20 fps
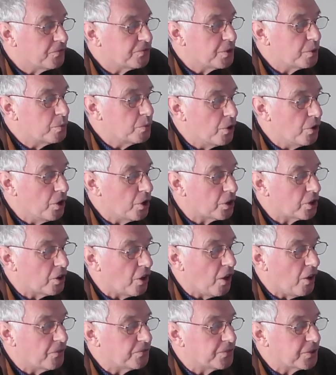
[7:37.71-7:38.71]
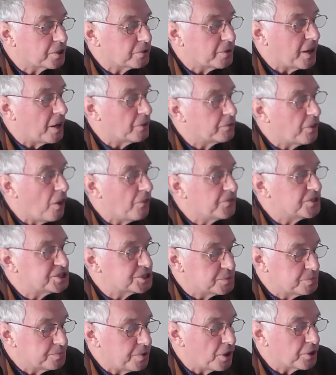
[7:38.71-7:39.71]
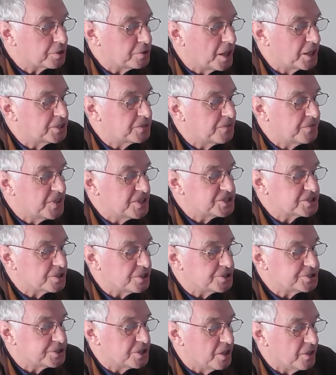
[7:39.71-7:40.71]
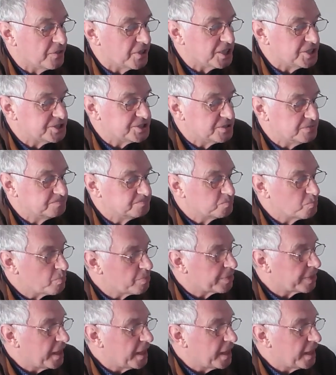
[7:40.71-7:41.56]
of the work of the Crown Office and Procurator Fiscal Service.